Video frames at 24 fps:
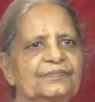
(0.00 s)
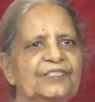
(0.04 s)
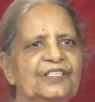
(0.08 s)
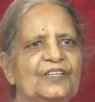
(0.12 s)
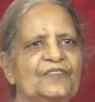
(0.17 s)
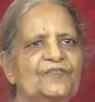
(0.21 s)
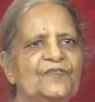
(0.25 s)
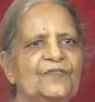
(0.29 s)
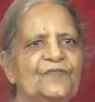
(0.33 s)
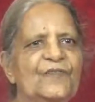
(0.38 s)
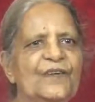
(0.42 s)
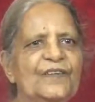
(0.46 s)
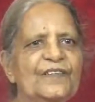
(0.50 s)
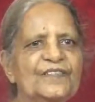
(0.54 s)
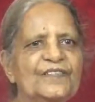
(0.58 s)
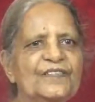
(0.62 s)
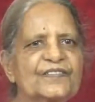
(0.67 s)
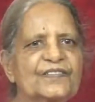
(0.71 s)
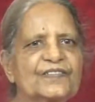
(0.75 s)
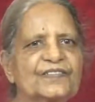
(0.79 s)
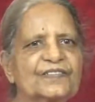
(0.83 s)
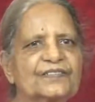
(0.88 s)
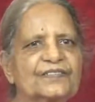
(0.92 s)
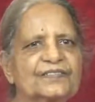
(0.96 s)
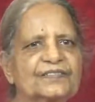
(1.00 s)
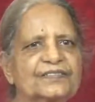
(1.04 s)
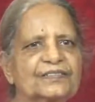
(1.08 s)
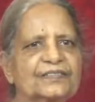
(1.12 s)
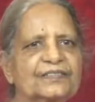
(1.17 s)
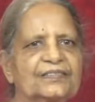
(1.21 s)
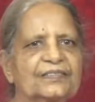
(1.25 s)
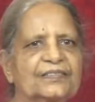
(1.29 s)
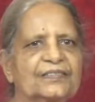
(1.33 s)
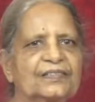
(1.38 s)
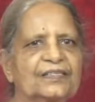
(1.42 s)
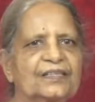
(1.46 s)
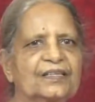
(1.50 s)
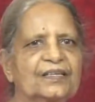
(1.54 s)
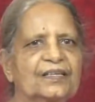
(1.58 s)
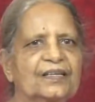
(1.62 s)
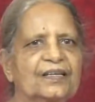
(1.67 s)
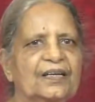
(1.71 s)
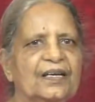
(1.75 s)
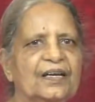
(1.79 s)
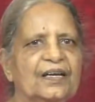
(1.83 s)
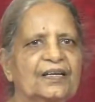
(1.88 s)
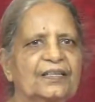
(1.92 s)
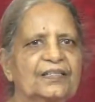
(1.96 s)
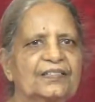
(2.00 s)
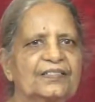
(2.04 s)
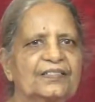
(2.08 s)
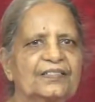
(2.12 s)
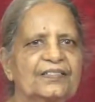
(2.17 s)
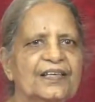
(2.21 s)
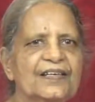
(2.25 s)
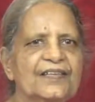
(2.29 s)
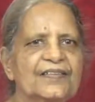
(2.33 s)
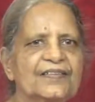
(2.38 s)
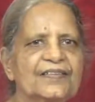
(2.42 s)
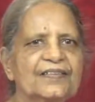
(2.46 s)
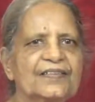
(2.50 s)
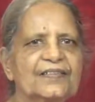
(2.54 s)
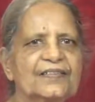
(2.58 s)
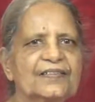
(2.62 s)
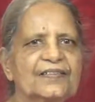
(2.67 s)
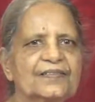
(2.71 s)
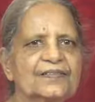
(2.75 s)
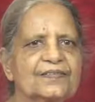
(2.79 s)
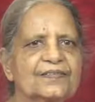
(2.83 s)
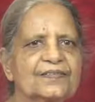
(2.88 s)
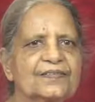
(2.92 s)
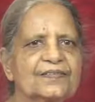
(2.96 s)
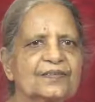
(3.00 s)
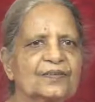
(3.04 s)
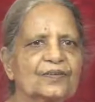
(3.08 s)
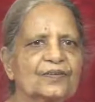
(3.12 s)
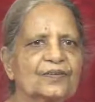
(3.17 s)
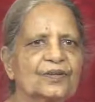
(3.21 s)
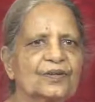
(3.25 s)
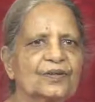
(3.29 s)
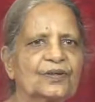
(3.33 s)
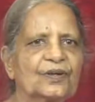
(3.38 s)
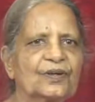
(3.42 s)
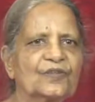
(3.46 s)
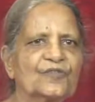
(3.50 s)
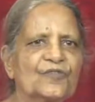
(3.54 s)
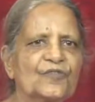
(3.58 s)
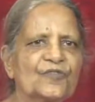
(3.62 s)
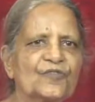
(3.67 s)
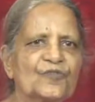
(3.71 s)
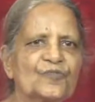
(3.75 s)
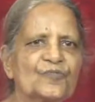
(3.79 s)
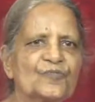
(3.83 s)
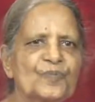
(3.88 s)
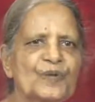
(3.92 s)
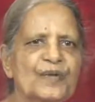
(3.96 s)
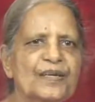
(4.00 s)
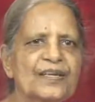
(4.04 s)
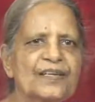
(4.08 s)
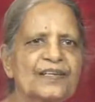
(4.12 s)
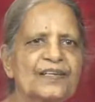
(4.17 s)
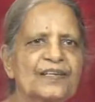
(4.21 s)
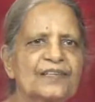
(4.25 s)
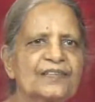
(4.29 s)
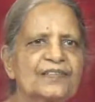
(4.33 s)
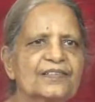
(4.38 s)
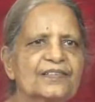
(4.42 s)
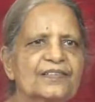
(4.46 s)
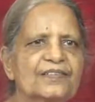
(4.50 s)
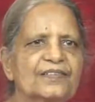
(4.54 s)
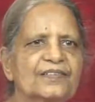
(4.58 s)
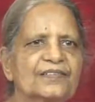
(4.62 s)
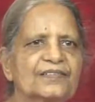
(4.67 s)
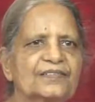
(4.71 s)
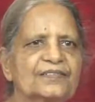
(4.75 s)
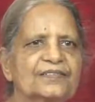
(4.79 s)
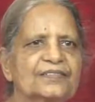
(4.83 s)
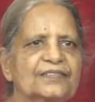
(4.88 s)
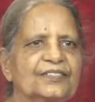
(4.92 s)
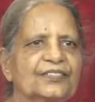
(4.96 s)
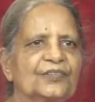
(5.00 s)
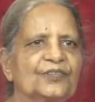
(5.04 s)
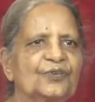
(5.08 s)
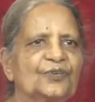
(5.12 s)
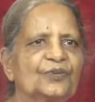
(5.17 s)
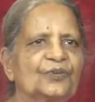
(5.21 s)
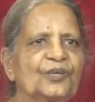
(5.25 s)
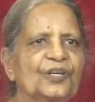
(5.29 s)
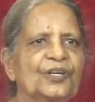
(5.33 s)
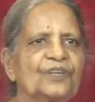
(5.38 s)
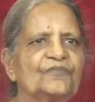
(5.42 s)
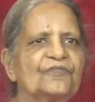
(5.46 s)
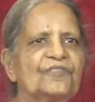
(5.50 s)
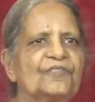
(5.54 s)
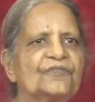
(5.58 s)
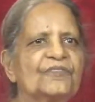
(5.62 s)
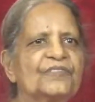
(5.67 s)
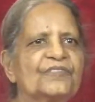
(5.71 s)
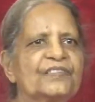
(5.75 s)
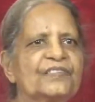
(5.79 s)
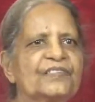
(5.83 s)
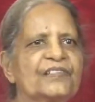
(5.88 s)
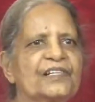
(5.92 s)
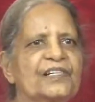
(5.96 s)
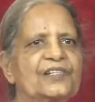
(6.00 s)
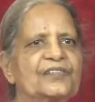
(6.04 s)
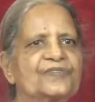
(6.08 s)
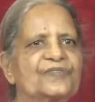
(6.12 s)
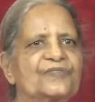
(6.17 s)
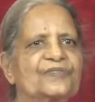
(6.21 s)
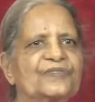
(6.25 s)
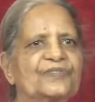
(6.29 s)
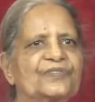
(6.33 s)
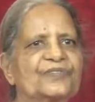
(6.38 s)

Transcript: The first gesture of our being is to give ourselves.